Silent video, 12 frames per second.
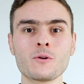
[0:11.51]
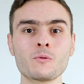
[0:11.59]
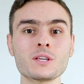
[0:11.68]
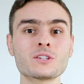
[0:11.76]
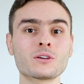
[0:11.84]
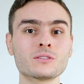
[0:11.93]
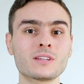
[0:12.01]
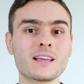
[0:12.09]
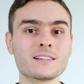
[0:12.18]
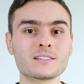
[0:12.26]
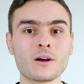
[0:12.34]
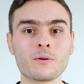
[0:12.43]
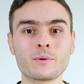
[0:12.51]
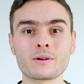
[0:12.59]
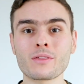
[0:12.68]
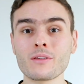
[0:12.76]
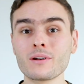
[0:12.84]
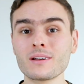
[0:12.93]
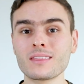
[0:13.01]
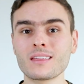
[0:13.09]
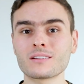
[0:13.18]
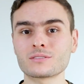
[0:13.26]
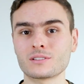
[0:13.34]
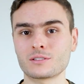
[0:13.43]
which contains over
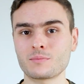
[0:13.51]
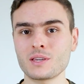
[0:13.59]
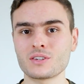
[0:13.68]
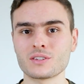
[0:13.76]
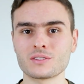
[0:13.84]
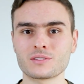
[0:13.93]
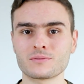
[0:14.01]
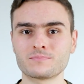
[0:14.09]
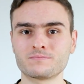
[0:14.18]
30,000 species.